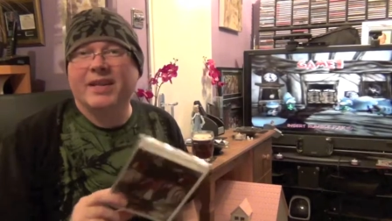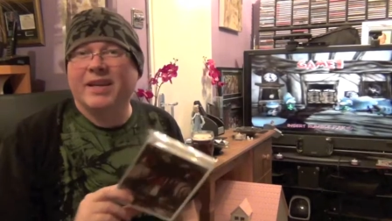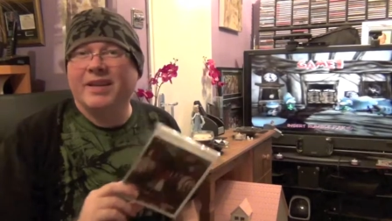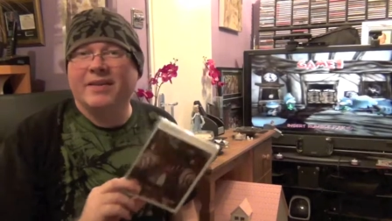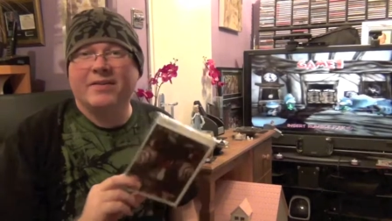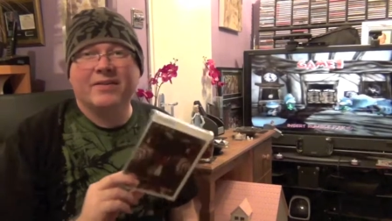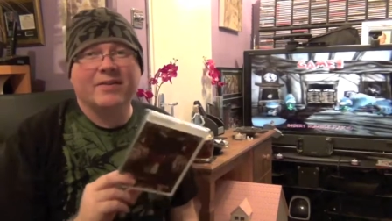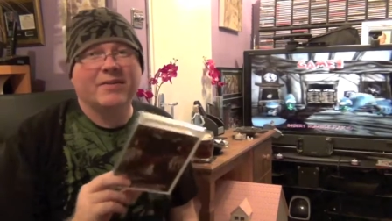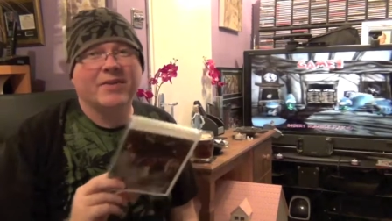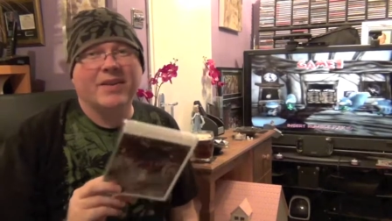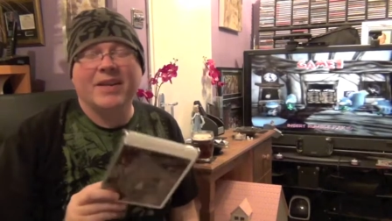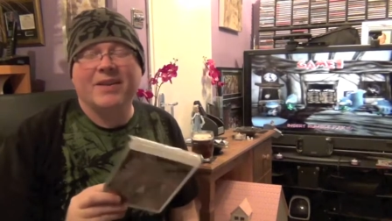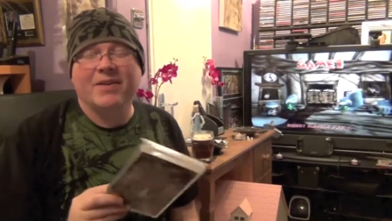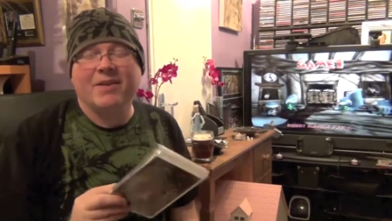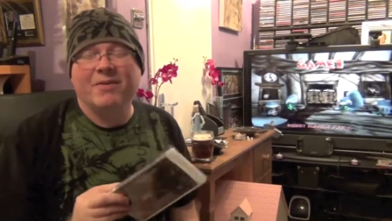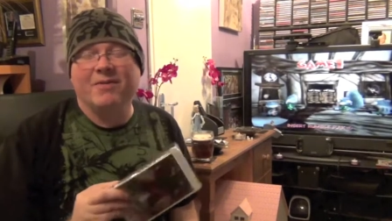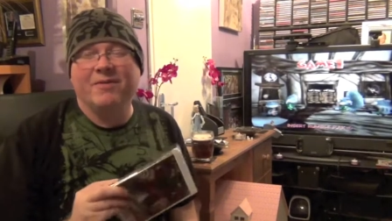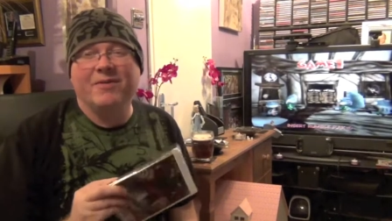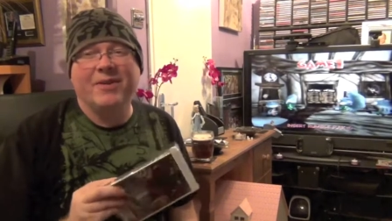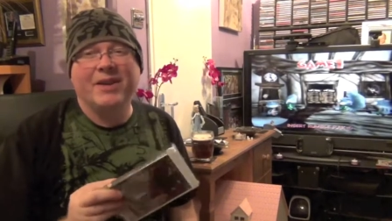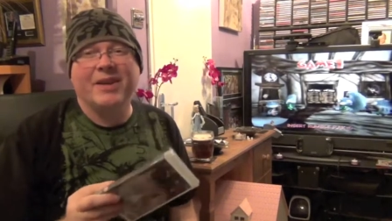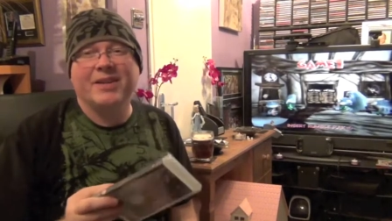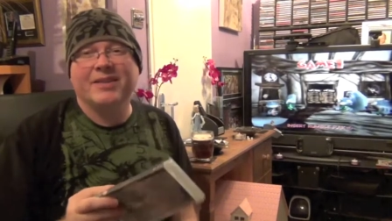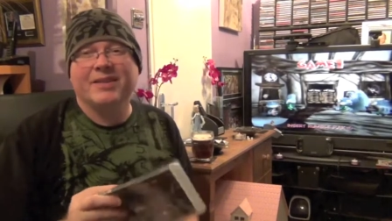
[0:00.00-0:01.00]
I have to
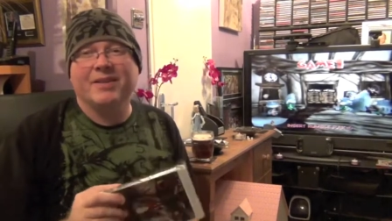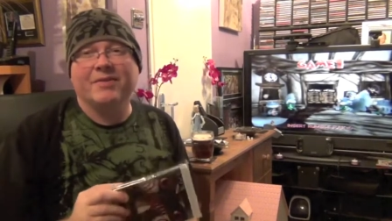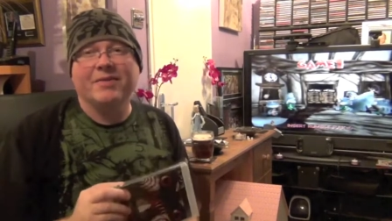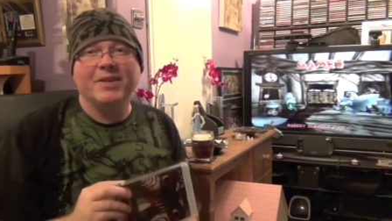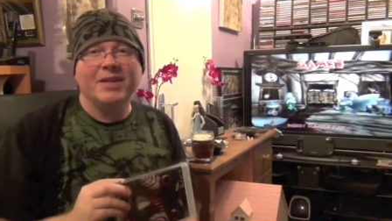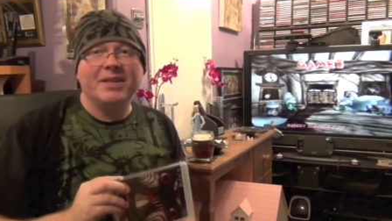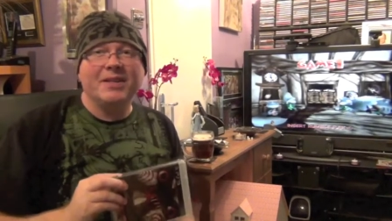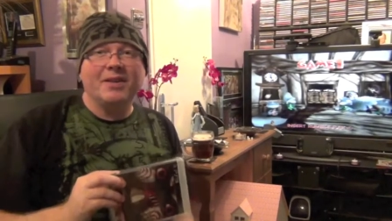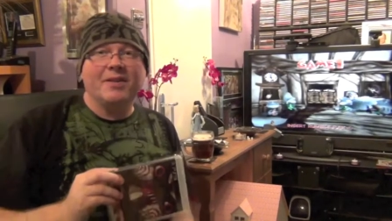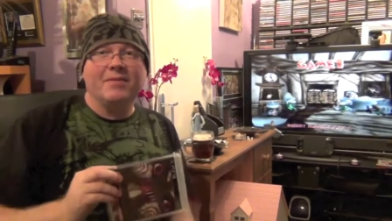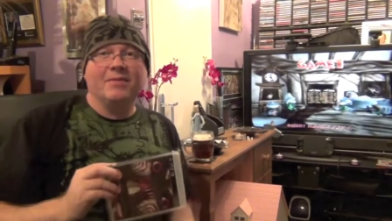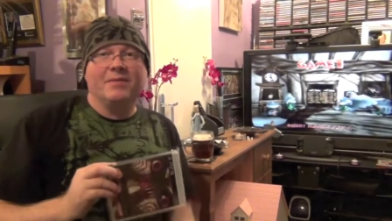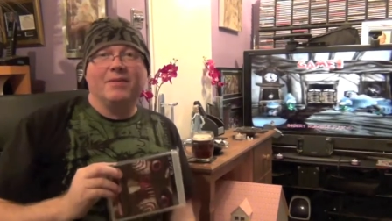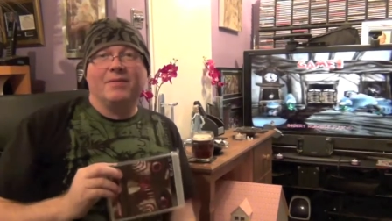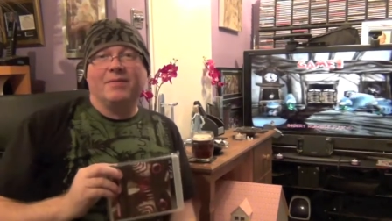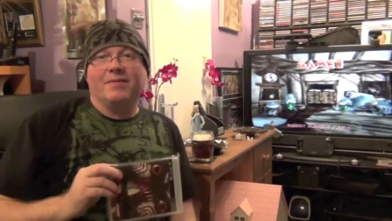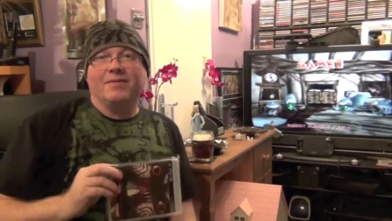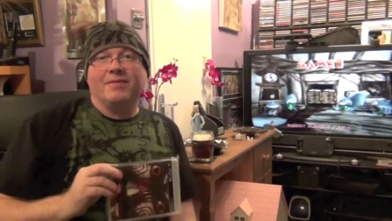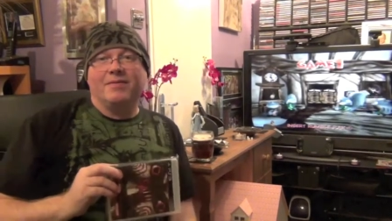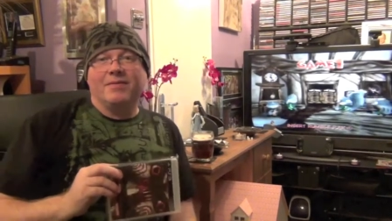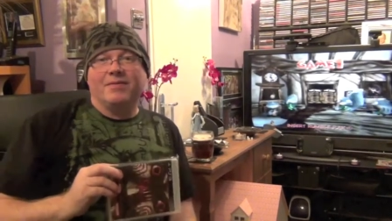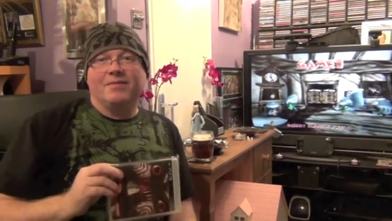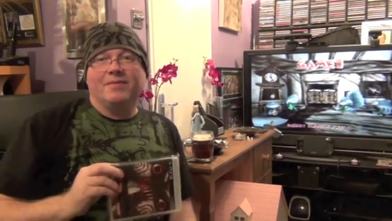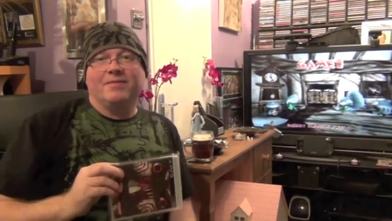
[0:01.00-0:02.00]
confess. I really don't
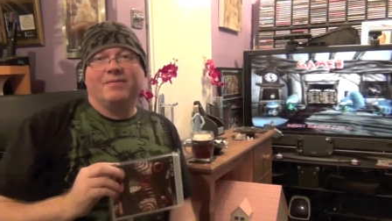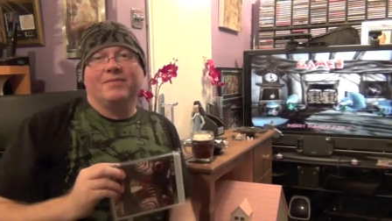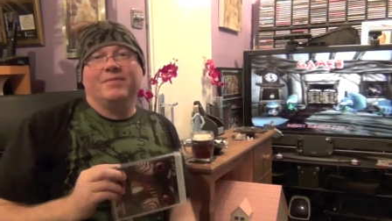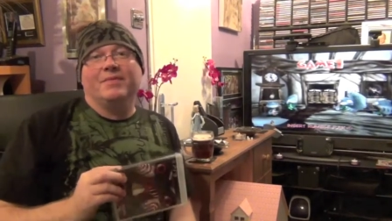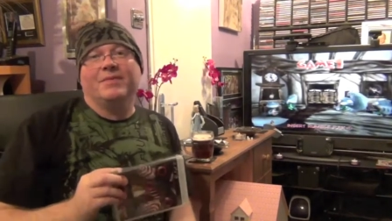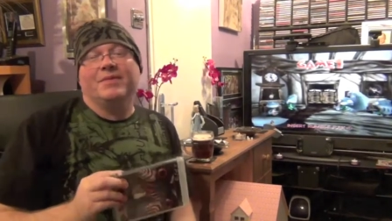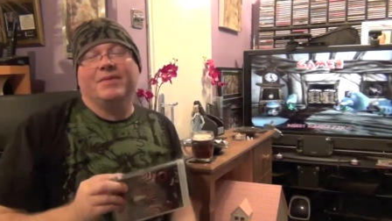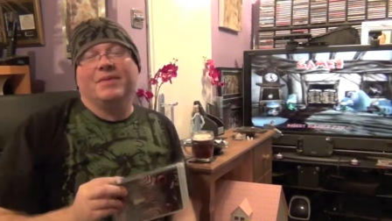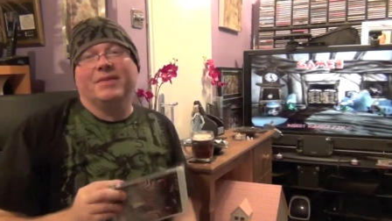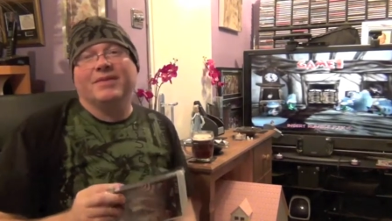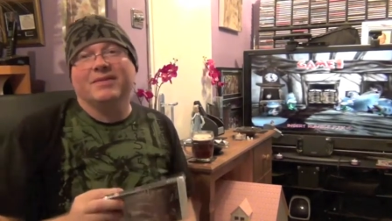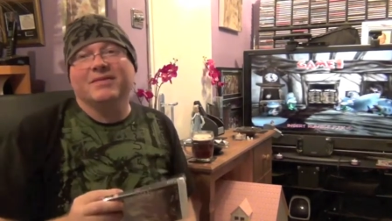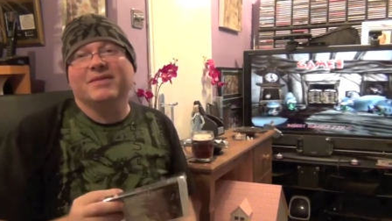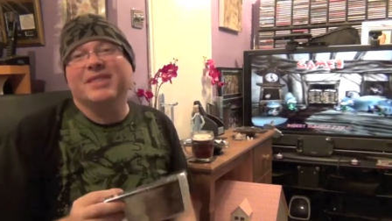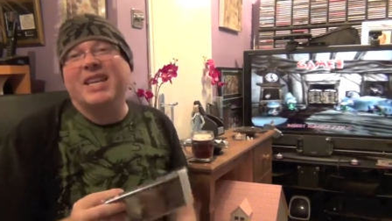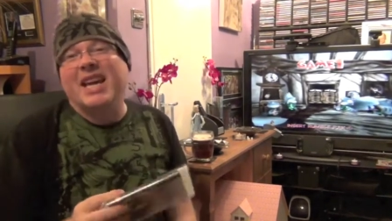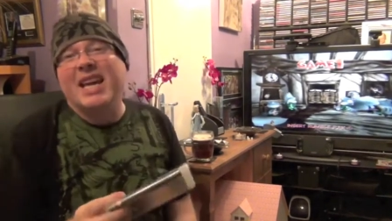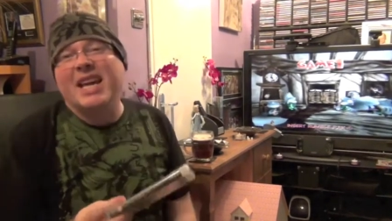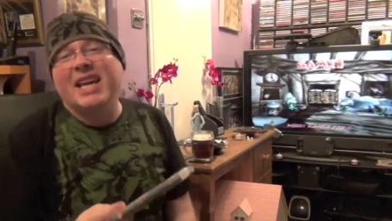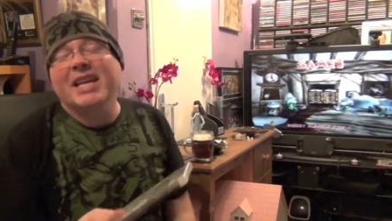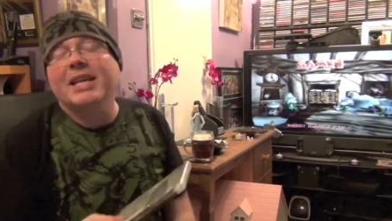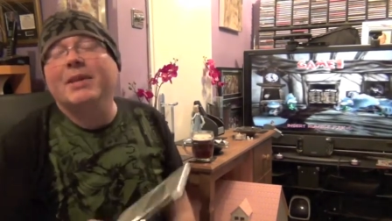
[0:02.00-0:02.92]
take